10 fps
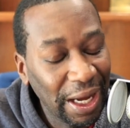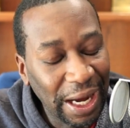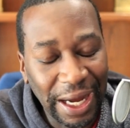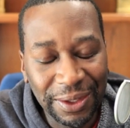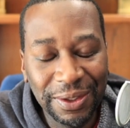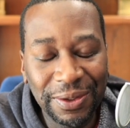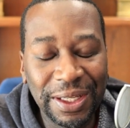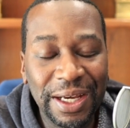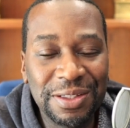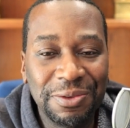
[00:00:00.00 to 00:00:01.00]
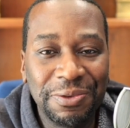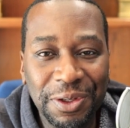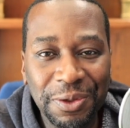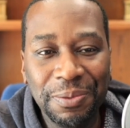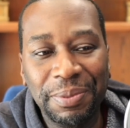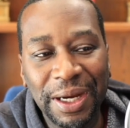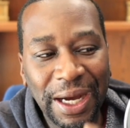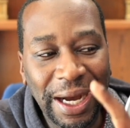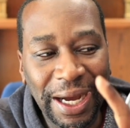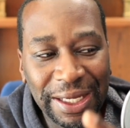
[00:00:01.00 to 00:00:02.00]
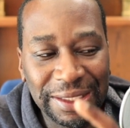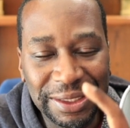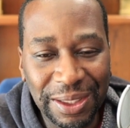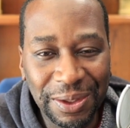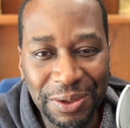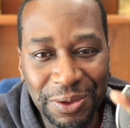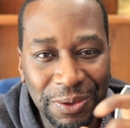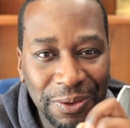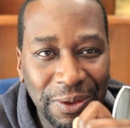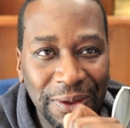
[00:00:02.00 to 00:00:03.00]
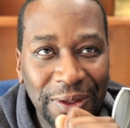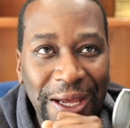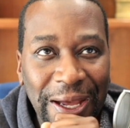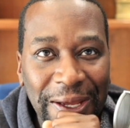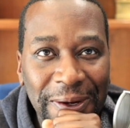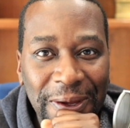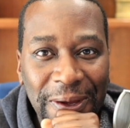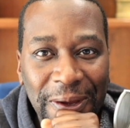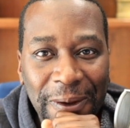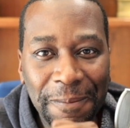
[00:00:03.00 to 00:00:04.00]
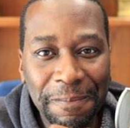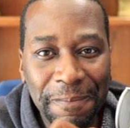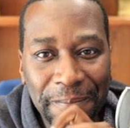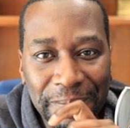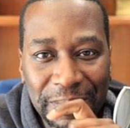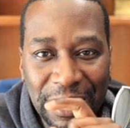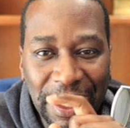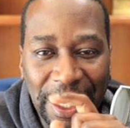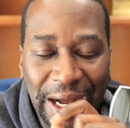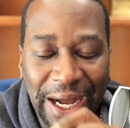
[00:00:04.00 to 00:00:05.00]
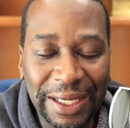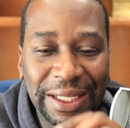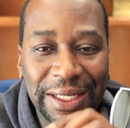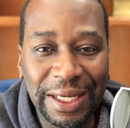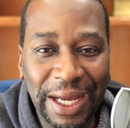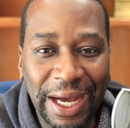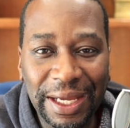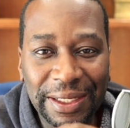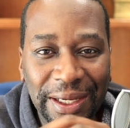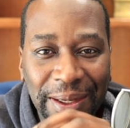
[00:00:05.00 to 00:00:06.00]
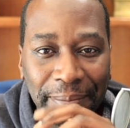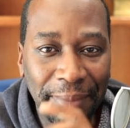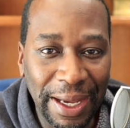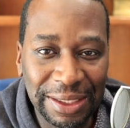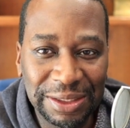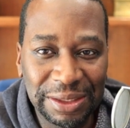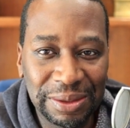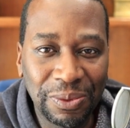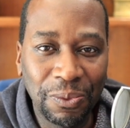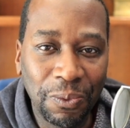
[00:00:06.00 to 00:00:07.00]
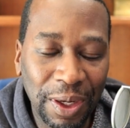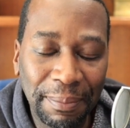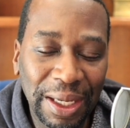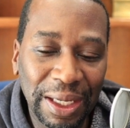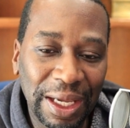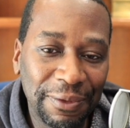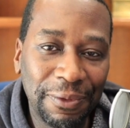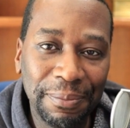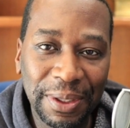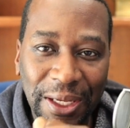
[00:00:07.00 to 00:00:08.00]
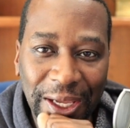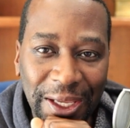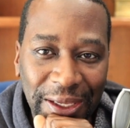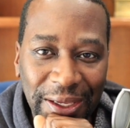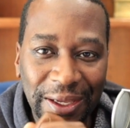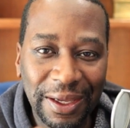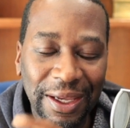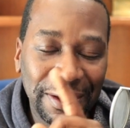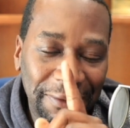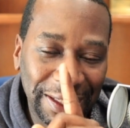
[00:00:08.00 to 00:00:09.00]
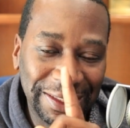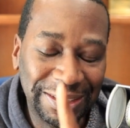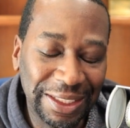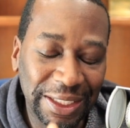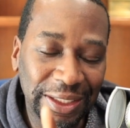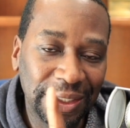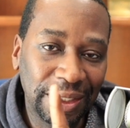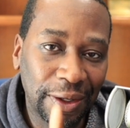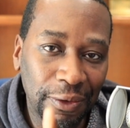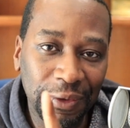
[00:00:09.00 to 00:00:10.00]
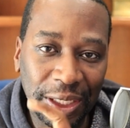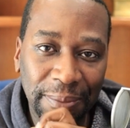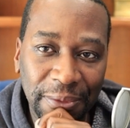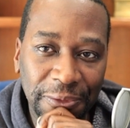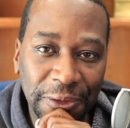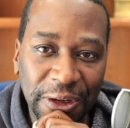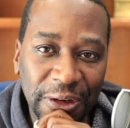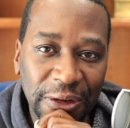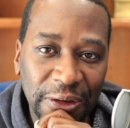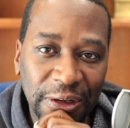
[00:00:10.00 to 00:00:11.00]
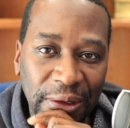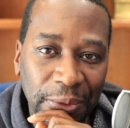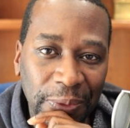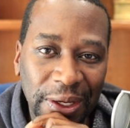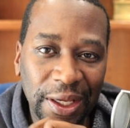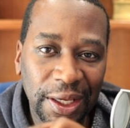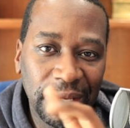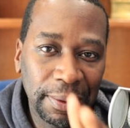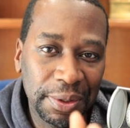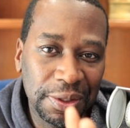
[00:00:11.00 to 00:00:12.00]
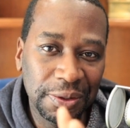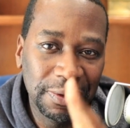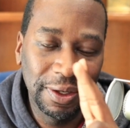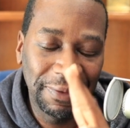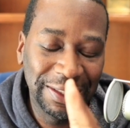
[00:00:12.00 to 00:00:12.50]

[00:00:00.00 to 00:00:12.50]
I don't know the answer for you, but I can tell you that I cannot imagine what my life would be like if I didn't overcome the fear, number 1. And number 2, if I